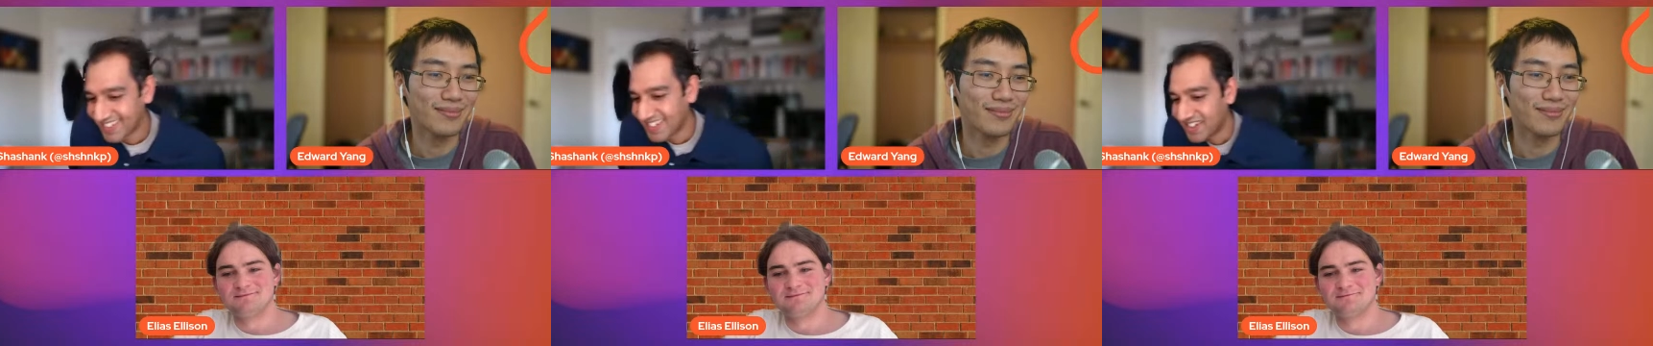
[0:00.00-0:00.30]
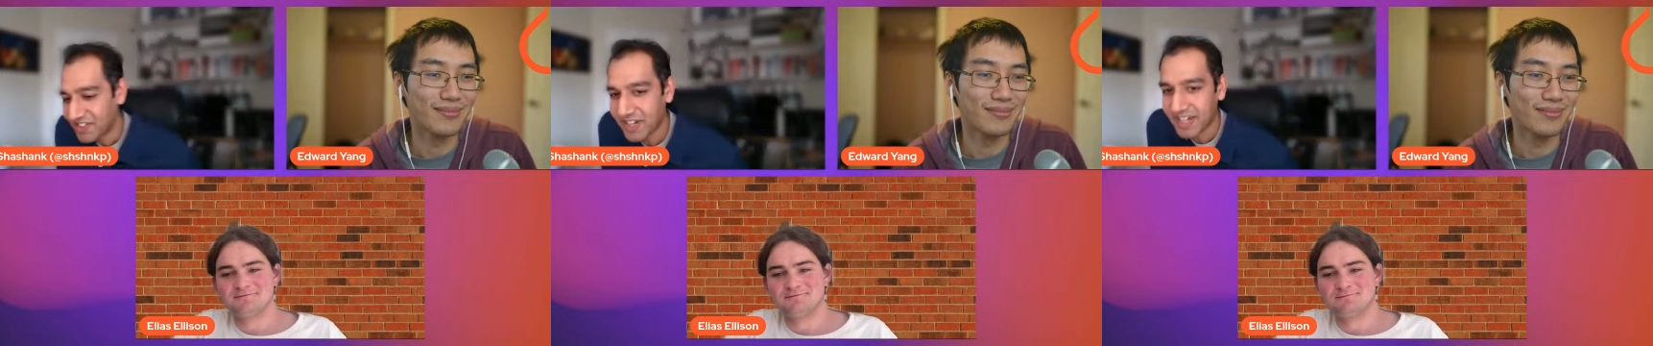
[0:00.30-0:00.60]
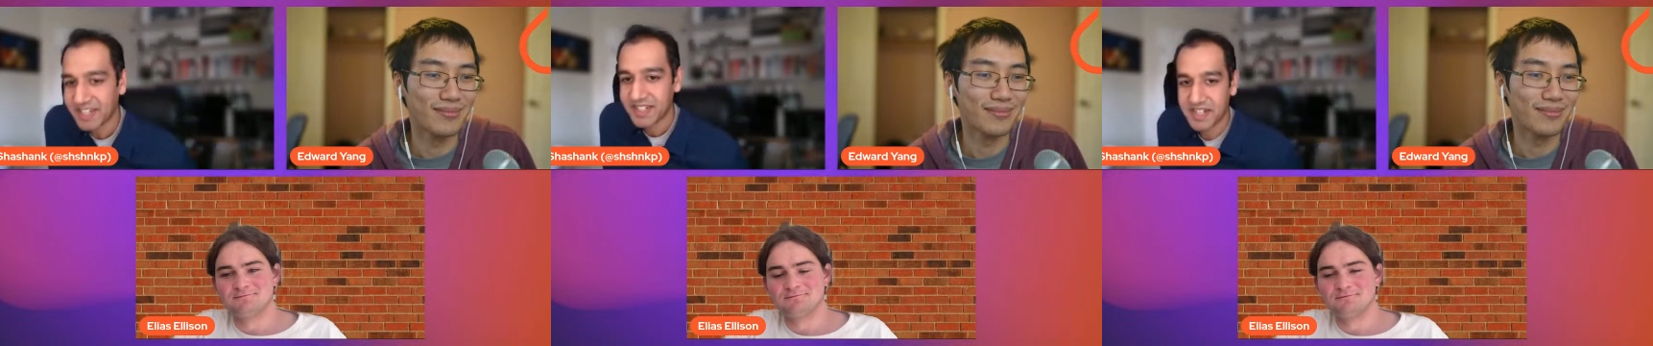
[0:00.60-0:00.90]

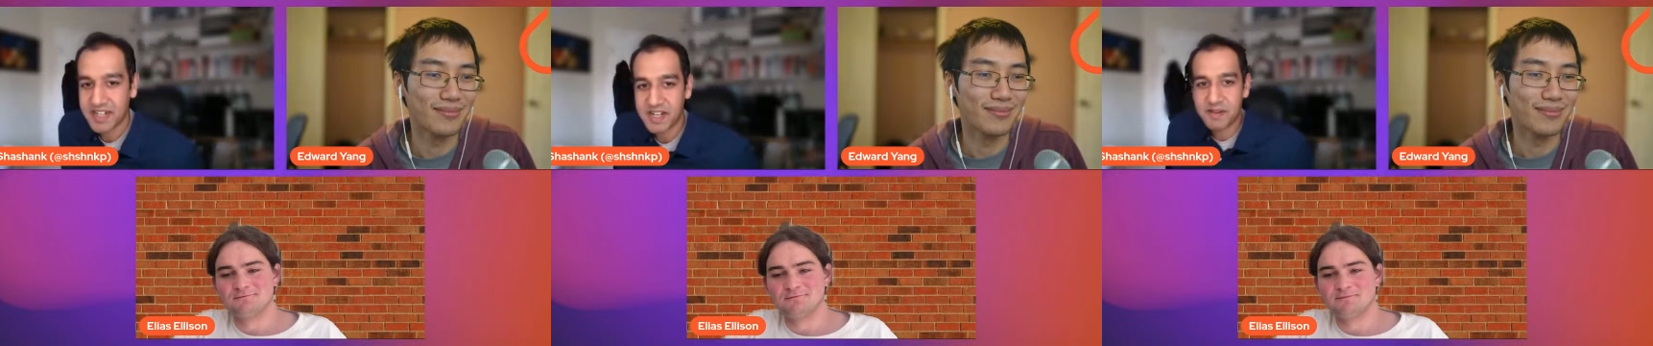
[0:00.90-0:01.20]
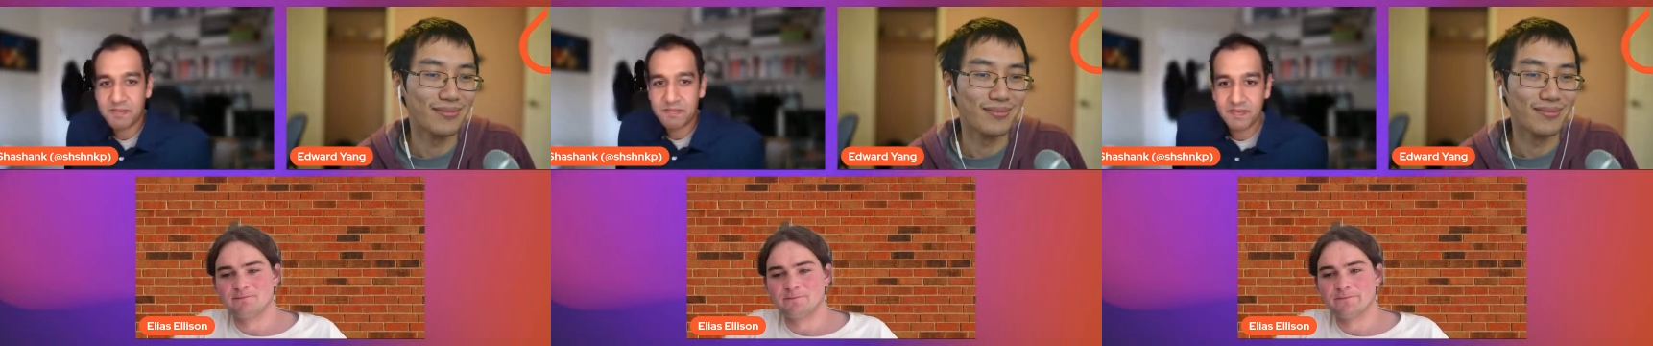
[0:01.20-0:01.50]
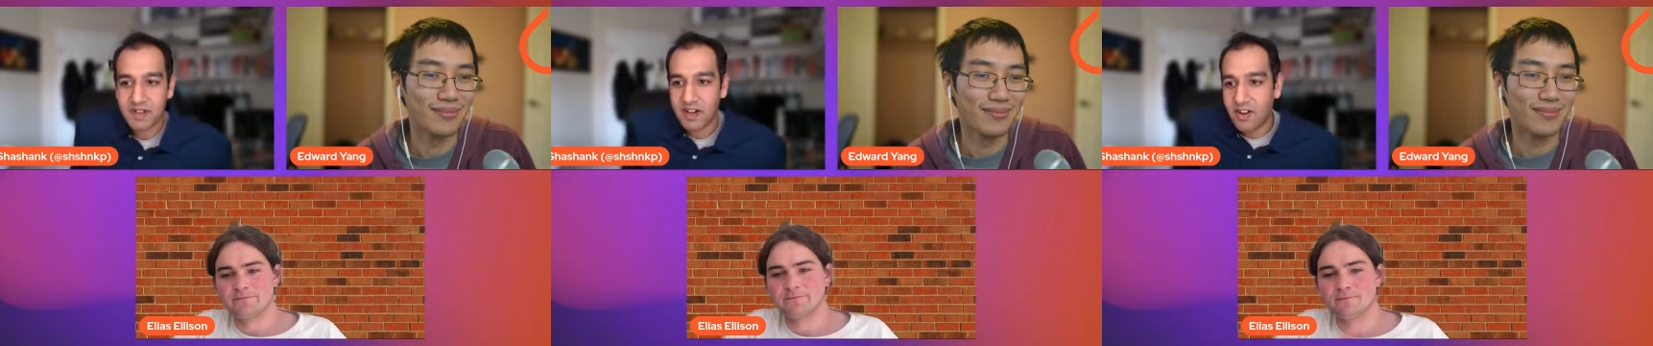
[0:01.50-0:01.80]
Speaker 1: okay. Um,
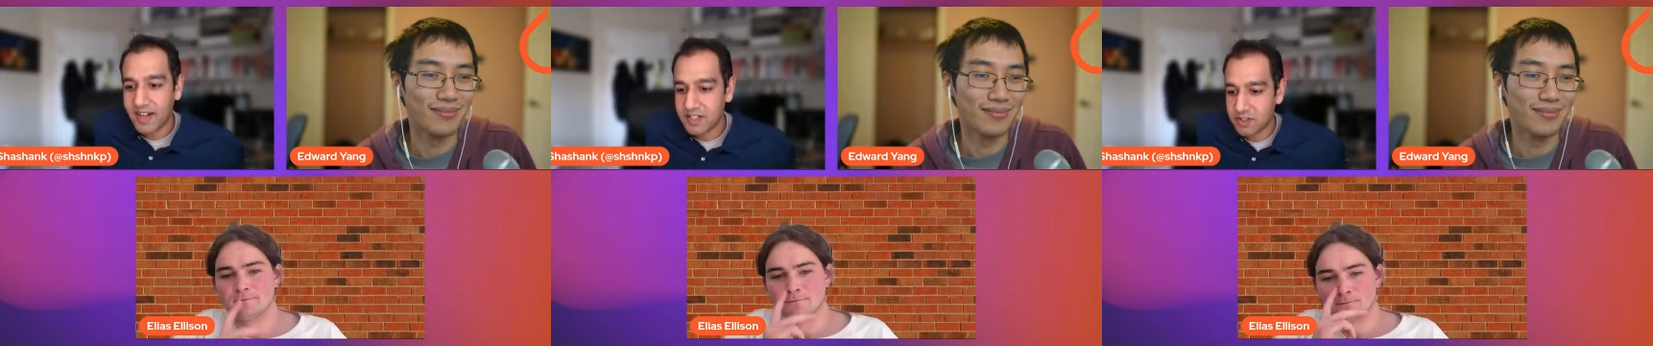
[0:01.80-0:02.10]
all right.